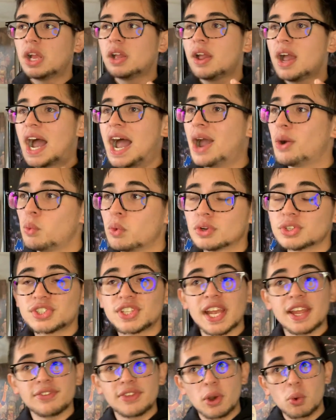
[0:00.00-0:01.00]
I will
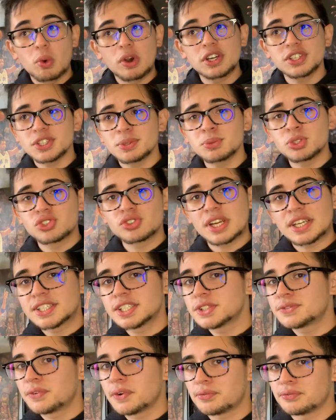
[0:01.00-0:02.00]
say, there were some stretches
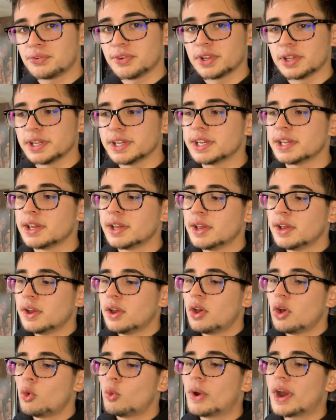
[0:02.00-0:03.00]
for Philly
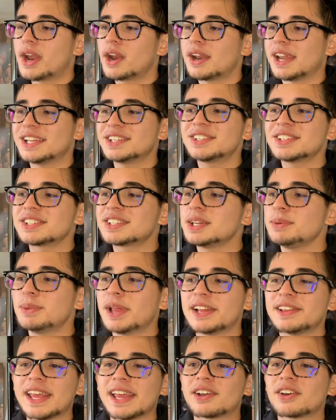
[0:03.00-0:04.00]
where it just seemed
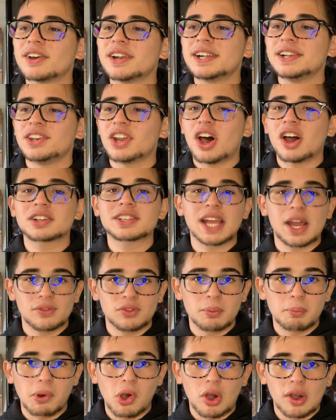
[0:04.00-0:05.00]
like they couldn't knock down the
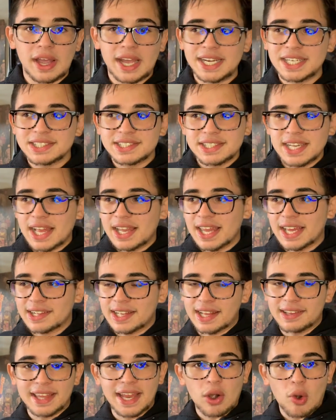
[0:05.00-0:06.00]
ball. And it's not like
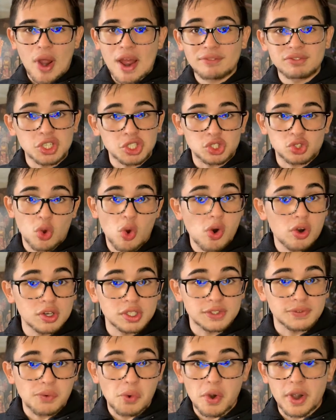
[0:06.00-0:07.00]
that they don't have the scores
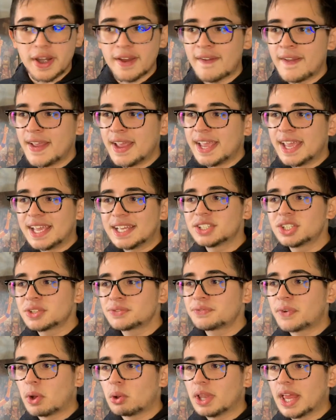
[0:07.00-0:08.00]
for it. It just
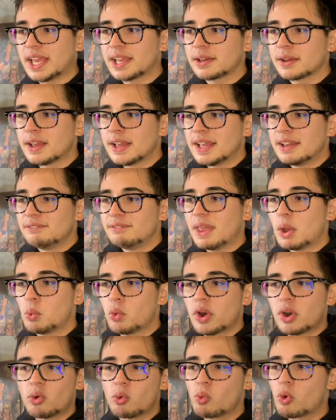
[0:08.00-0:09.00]
felt like they
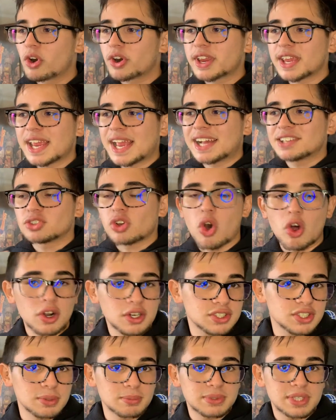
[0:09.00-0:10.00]
weren't working as hard
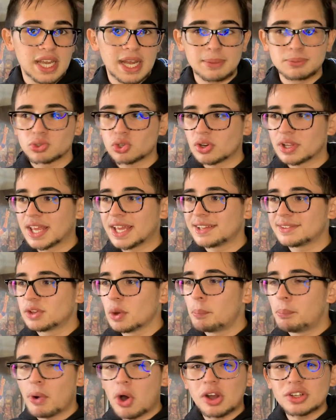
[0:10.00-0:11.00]
sometimes, or like the
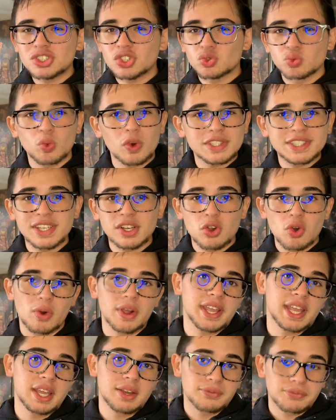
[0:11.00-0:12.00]
ball just wasn't going
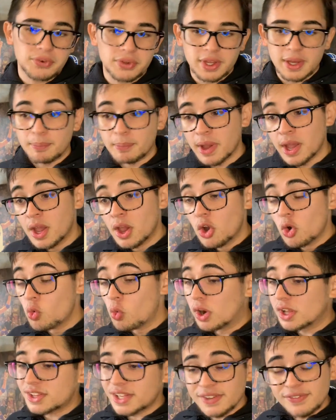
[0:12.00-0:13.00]
in for them.
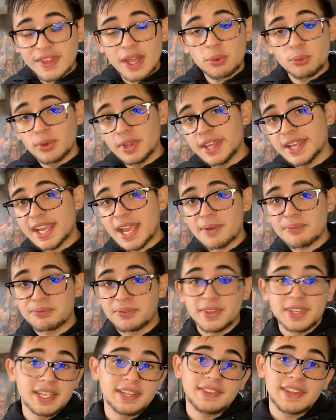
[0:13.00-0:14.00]
One thing that really kept
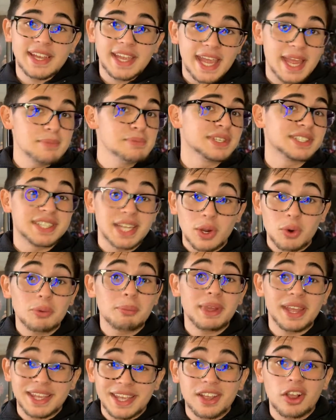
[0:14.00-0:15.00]
Philly in the game is they were
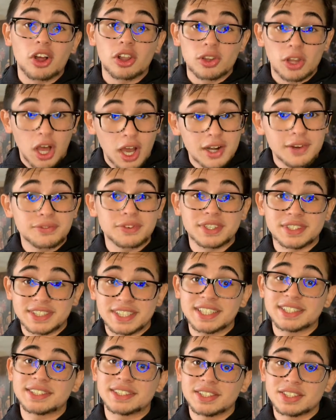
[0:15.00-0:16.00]
making a lot of
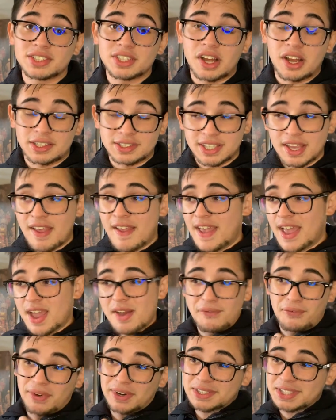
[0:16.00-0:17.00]
contested shots. And
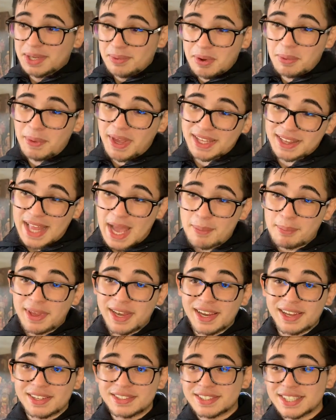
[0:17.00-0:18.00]
for a team to make that many
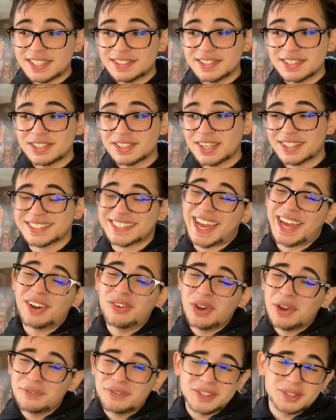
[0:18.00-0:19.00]
contested shots, I don't
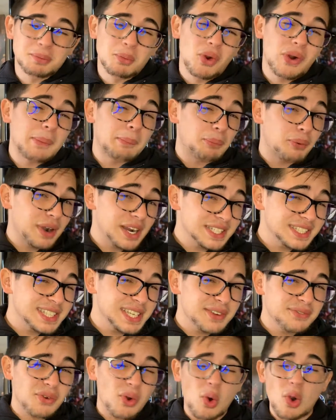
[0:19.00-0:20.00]
know if it's more
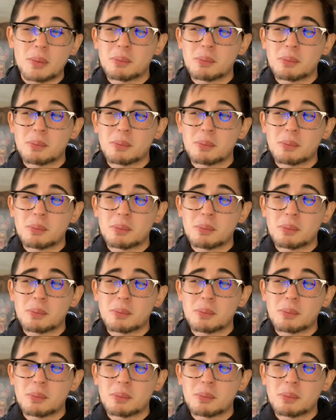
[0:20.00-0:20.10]
impressive or